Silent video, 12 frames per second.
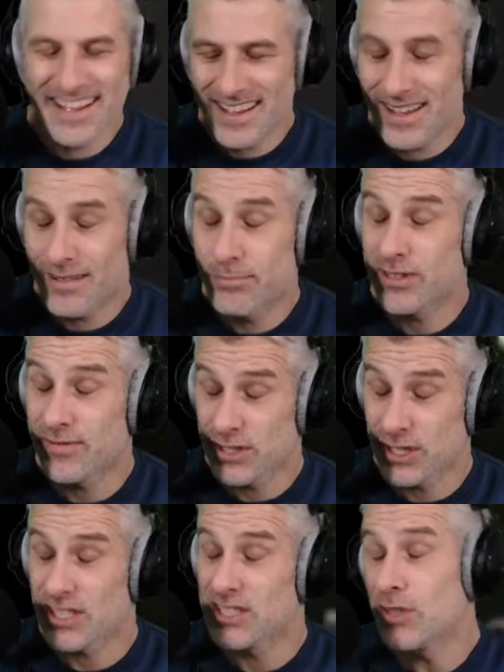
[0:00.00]
uh, but
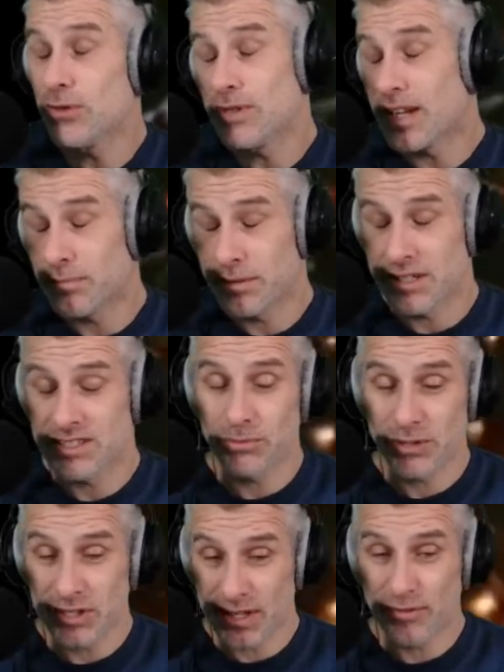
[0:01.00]
obviously, I do now because
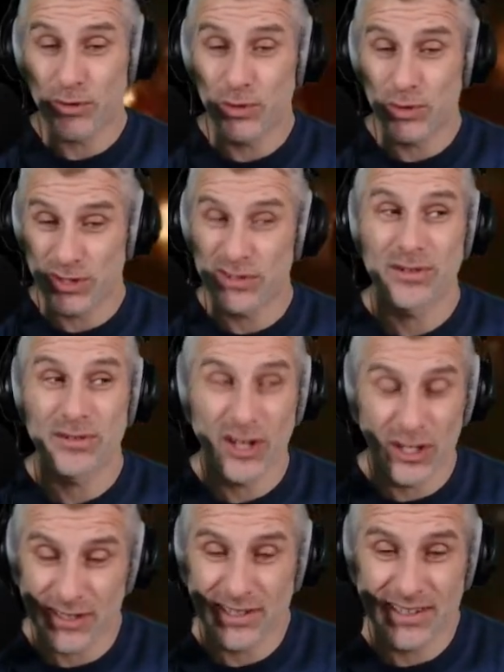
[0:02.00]
I will never order
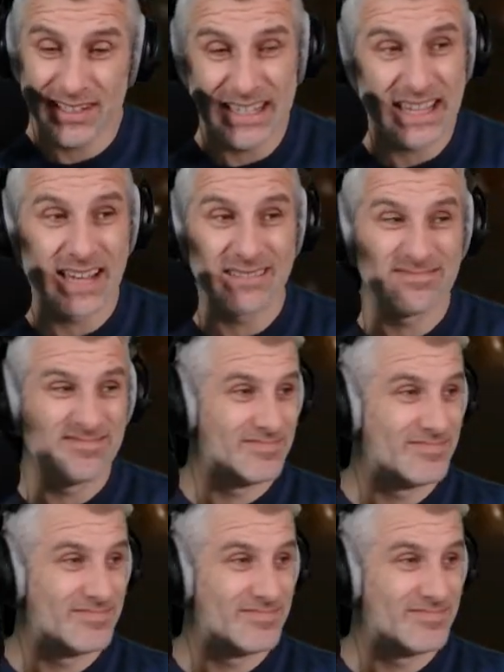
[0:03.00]
online again.